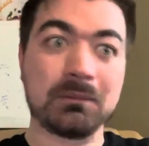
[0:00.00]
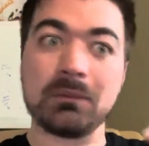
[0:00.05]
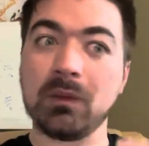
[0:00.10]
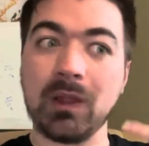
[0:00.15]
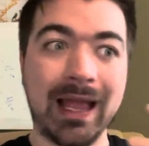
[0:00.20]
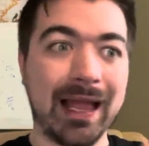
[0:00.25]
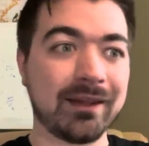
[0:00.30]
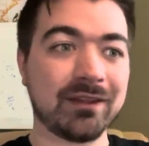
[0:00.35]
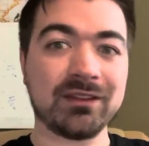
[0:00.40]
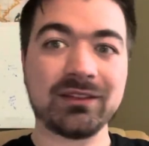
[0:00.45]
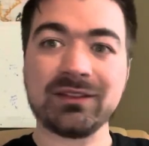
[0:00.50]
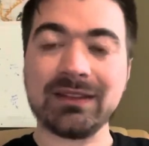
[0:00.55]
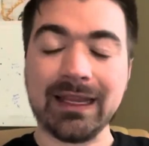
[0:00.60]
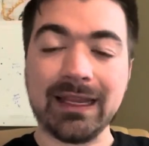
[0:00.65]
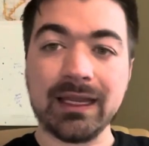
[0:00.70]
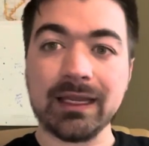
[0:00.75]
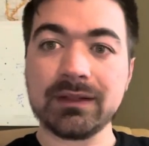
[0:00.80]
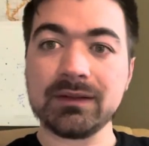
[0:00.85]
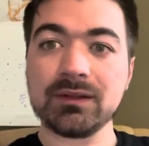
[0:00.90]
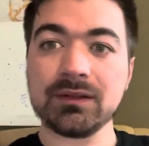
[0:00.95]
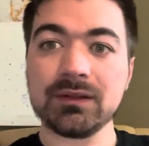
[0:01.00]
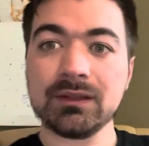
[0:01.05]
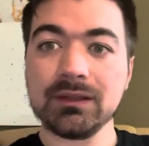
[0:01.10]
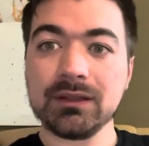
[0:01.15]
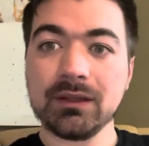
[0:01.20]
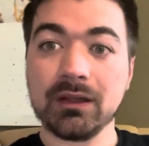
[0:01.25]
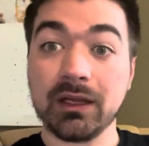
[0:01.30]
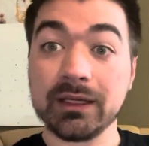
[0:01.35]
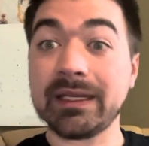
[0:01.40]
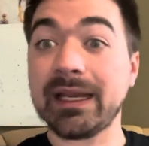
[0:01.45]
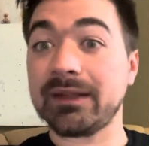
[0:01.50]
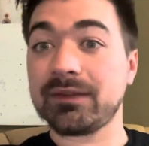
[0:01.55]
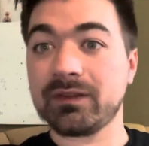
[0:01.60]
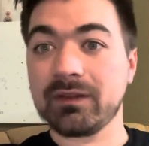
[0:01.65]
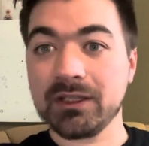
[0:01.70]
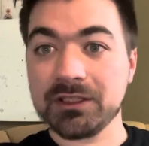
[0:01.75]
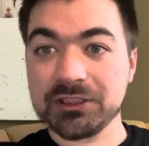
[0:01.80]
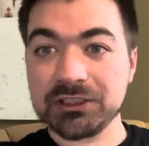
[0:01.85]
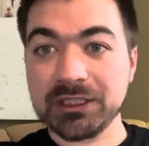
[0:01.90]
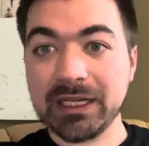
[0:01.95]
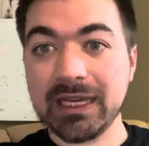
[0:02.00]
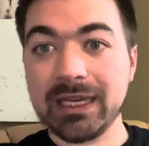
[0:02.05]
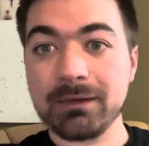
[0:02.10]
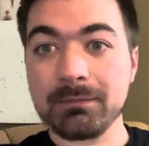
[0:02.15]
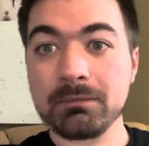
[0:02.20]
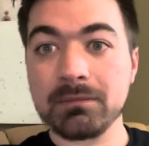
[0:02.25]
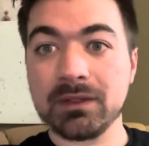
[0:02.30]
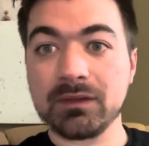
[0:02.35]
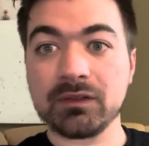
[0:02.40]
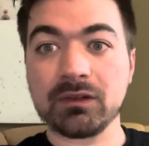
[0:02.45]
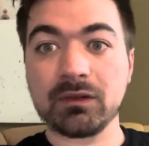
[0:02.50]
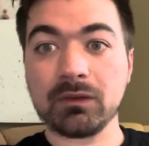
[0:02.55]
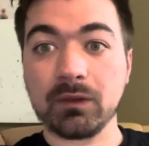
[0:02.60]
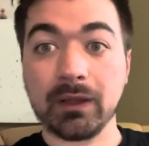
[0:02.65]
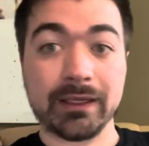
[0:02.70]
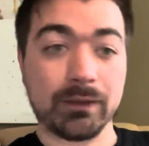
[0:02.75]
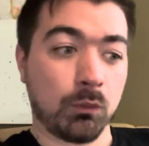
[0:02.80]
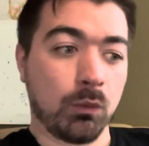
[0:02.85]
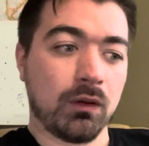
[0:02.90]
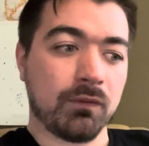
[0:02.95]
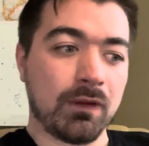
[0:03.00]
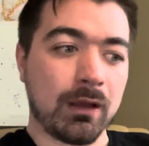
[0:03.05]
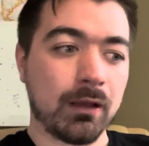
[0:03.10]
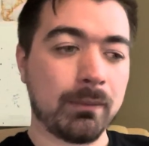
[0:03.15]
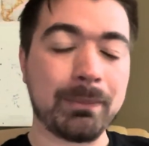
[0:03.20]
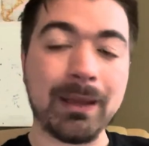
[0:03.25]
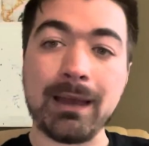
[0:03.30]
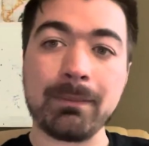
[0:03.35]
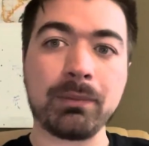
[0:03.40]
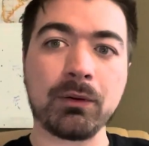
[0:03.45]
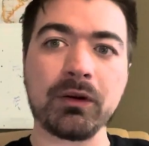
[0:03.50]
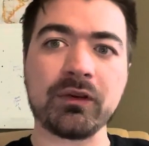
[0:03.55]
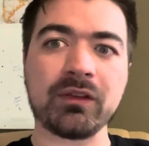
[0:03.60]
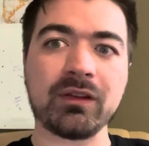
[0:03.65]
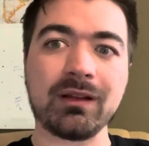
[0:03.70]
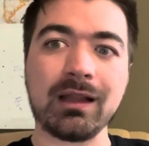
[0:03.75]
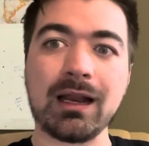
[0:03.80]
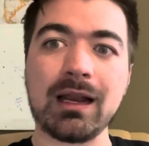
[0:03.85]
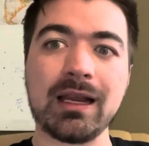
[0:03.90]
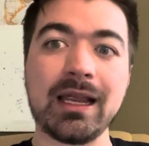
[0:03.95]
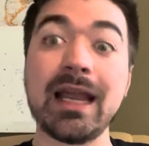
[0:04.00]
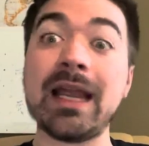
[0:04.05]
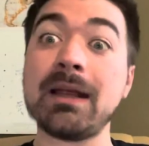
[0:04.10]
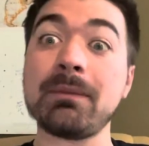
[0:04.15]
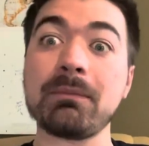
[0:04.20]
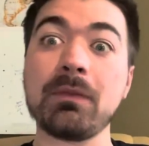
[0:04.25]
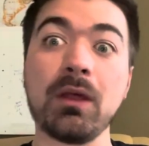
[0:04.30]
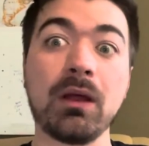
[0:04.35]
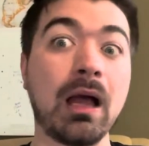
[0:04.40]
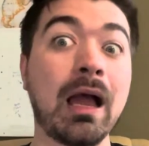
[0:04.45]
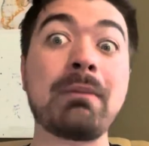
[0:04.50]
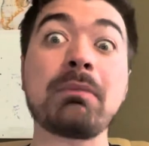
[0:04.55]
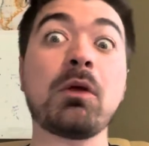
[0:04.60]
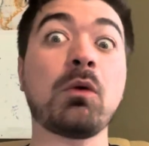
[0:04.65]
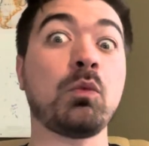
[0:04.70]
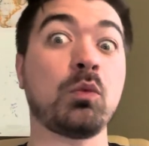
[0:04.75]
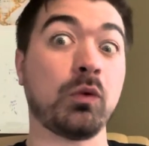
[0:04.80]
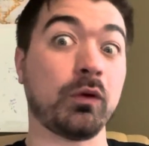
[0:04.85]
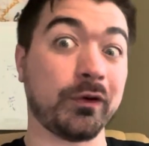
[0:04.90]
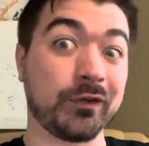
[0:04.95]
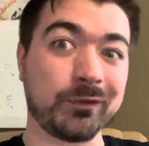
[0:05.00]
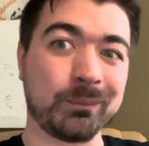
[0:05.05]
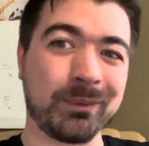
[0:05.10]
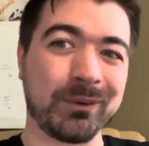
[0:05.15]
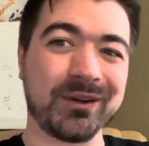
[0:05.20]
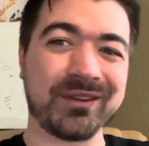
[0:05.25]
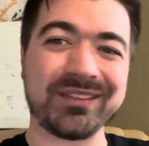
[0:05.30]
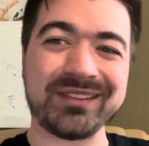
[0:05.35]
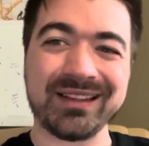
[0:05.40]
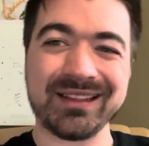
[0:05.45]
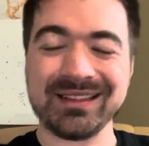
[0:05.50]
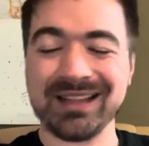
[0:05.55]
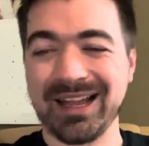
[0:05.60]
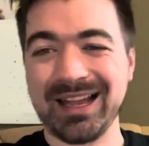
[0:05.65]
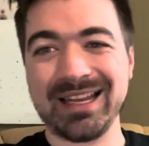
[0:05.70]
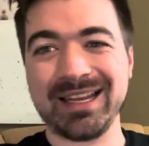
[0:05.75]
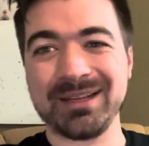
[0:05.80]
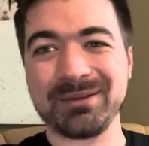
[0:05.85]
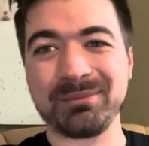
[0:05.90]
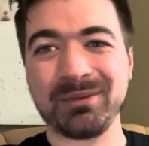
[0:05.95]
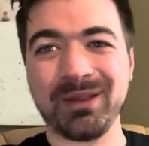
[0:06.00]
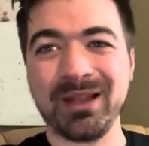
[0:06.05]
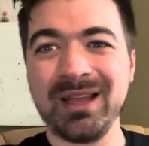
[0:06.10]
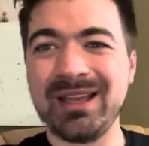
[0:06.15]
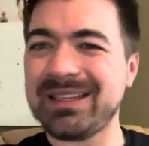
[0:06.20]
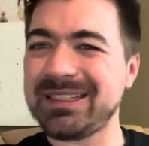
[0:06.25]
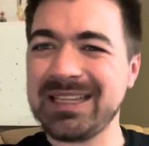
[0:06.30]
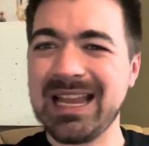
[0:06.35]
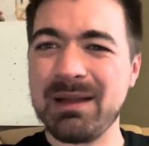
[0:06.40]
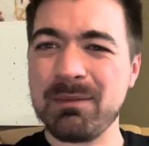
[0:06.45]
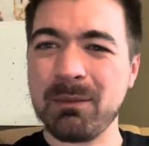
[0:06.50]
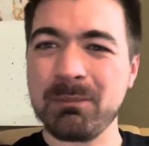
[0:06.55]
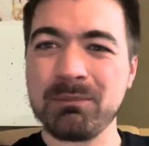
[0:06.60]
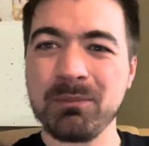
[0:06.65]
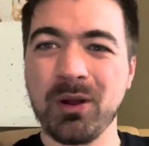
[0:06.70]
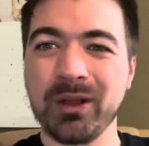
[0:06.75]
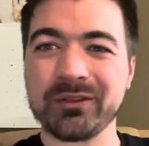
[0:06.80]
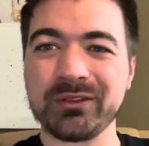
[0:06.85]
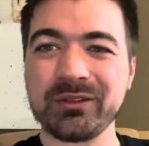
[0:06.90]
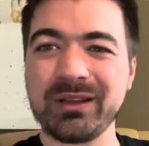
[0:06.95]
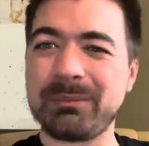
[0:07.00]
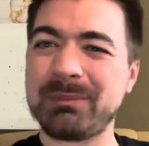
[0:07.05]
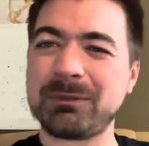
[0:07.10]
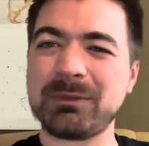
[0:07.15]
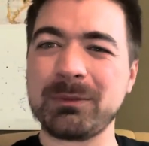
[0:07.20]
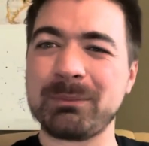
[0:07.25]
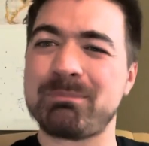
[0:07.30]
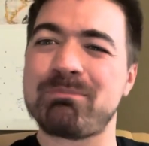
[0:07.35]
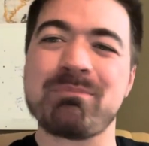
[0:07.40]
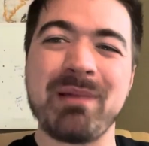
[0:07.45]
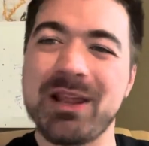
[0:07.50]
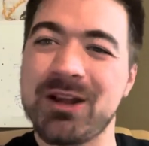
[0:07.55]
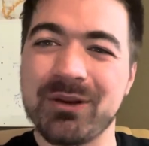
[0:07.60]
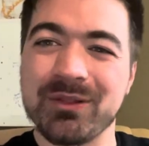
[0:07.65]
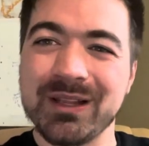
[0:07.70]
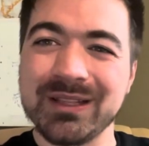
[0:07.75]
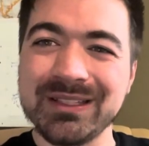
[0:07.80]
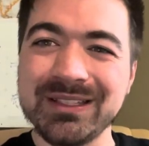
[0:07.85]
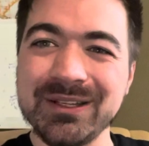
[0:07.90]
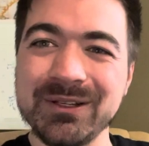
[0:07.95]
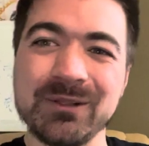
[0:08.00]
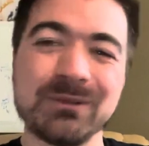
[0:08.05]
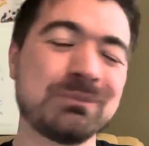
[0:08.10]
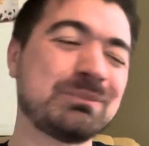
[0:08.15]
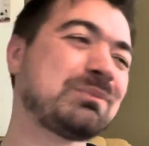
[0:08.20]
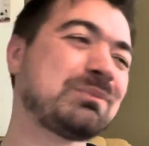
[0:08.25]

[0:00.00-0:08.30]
last stand against this shame is to like well if i'm a bad person i am the i'm the worst person i am yeah i'm a monster that makes you better than you